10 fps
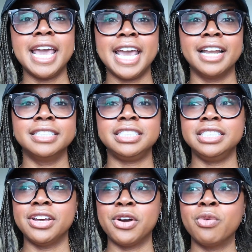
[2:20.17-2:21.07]
And
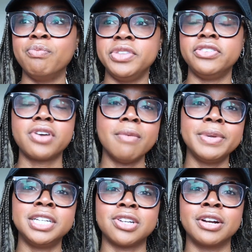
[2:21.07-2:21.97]
you know, these
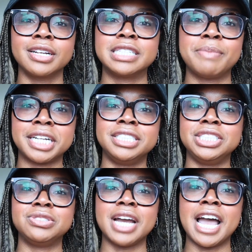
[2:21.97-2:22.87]
companies aren't expecting
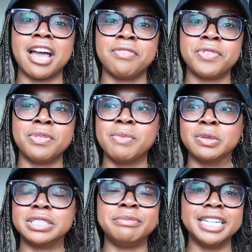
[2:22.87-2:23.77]
you to have the
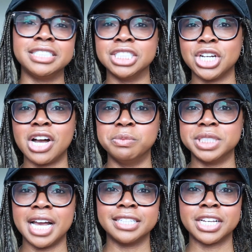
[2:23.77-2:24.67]
most amazing
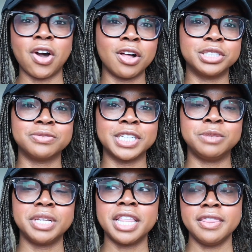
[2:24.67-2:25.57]
jobs as a college
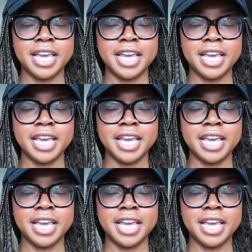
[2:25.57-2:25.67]
freshman.